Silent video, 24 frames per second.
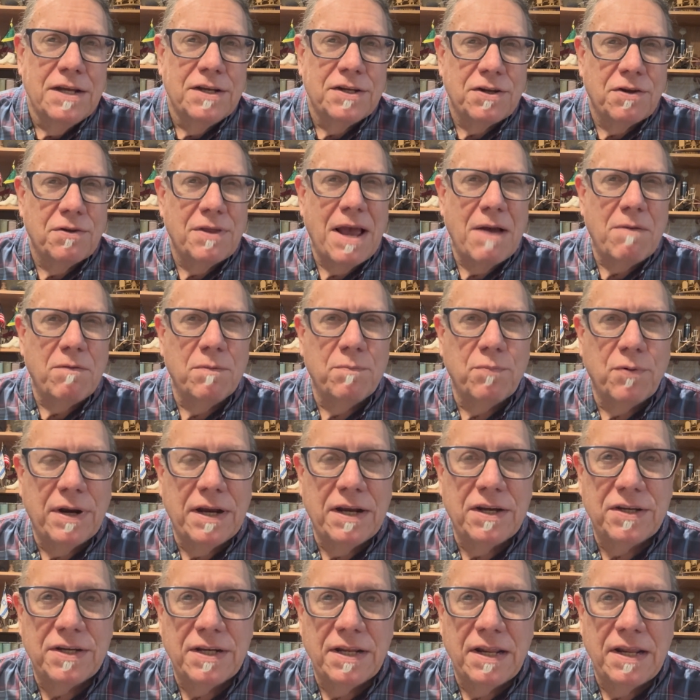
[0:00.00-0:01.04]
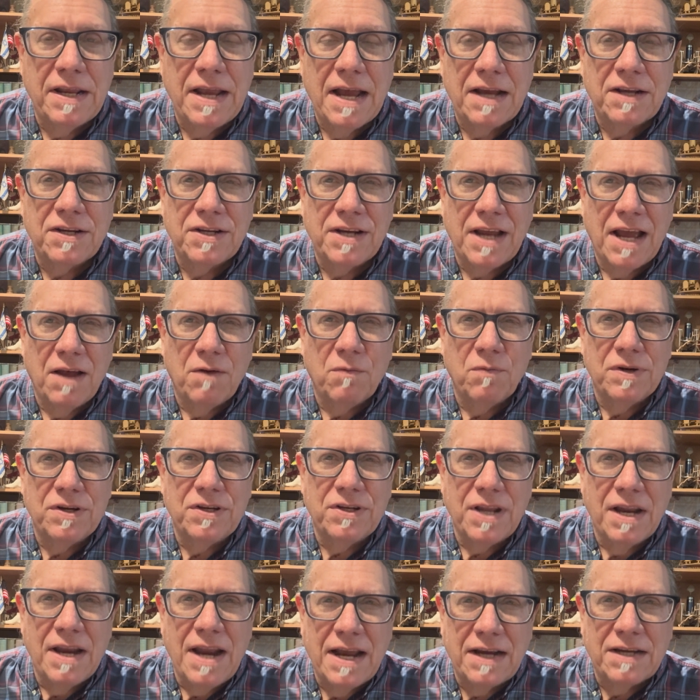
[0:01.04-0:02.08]
So that will bring us to the exile, which
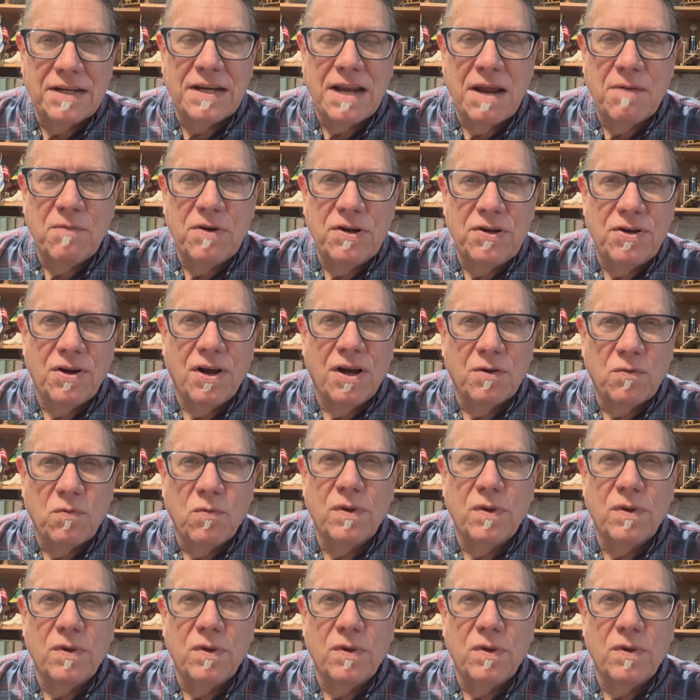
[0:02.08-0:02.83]
the next time we talk,